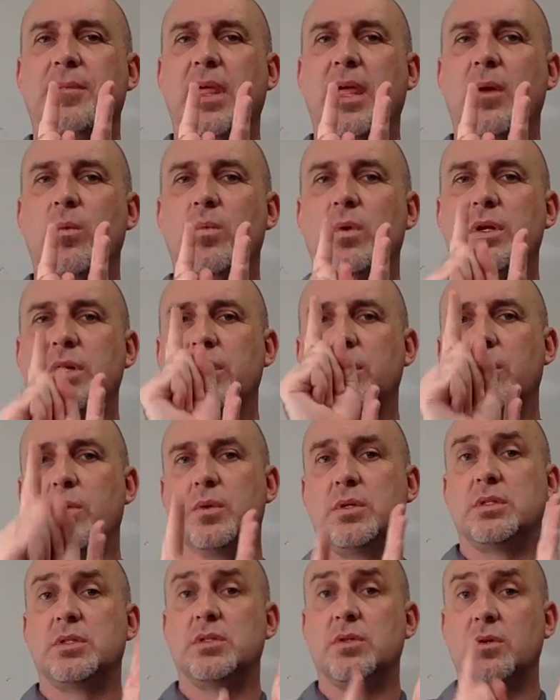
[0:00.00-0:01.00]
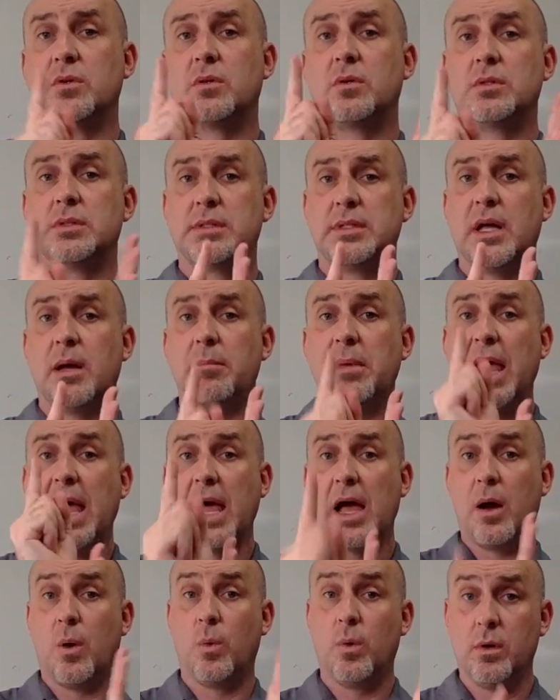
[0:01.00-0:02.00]
And we're gonna go in a circle and stop,
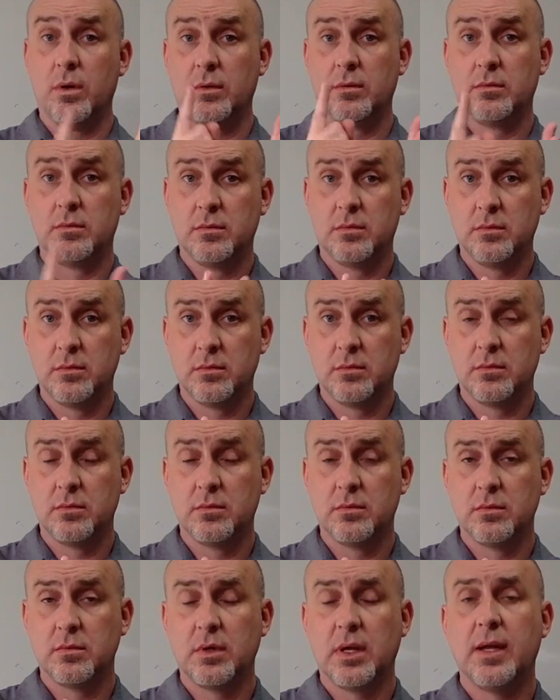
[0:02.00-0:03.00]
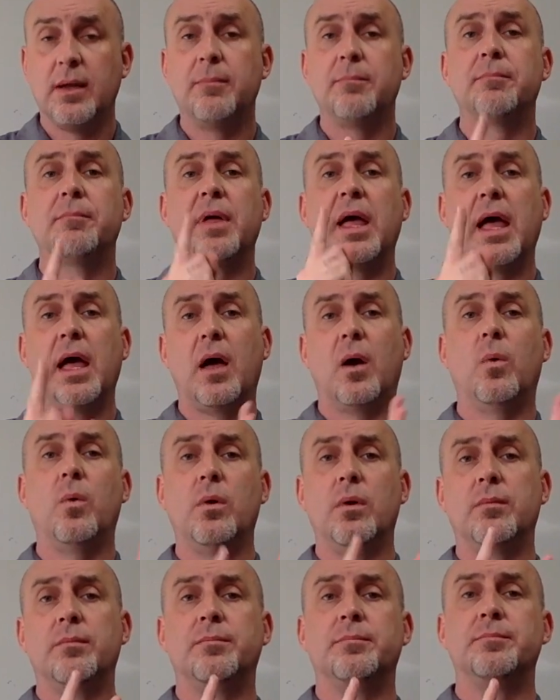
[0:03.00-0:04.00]
hour, okay,
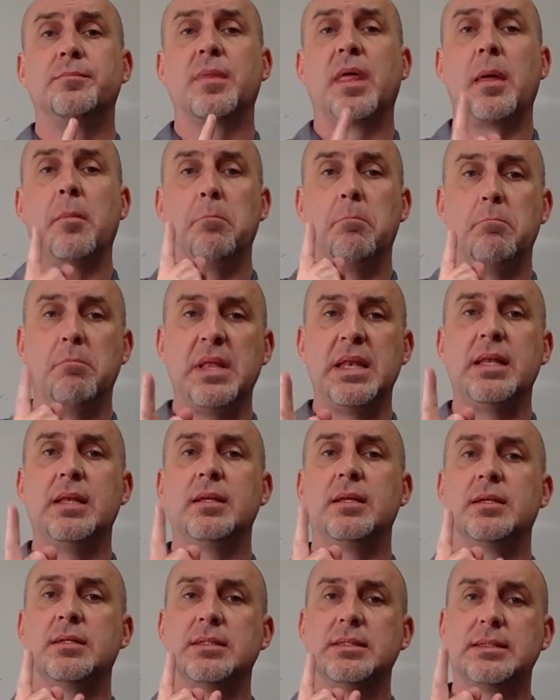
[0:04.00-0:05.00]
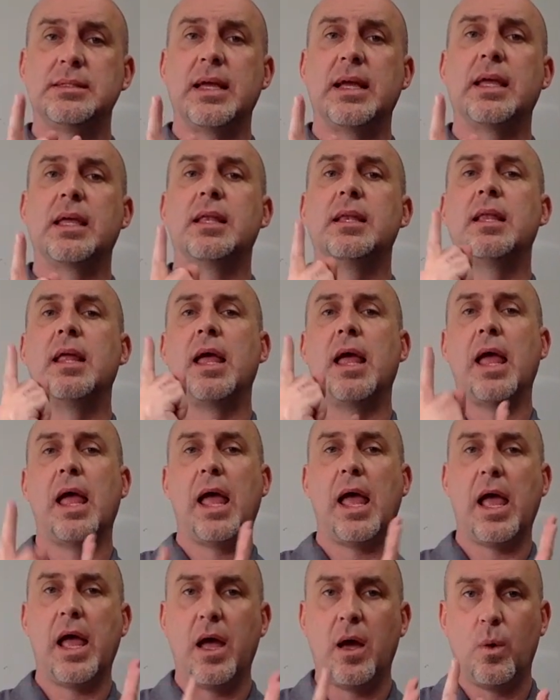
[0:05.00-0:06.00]
hour, minute, second,
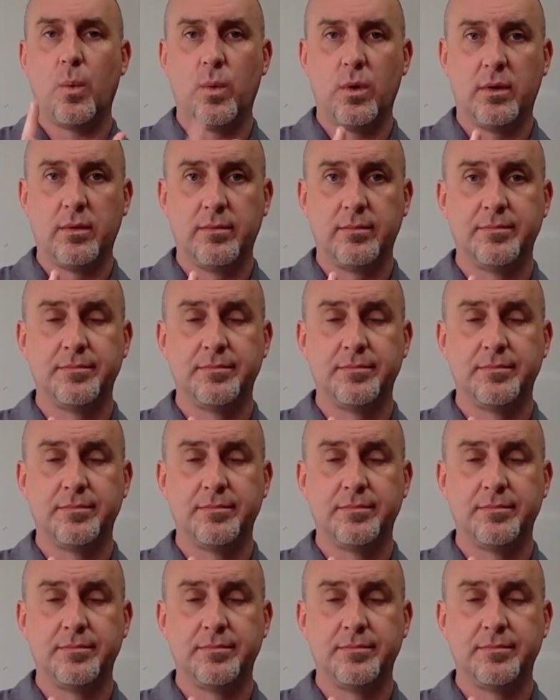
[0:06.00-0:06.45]
hour.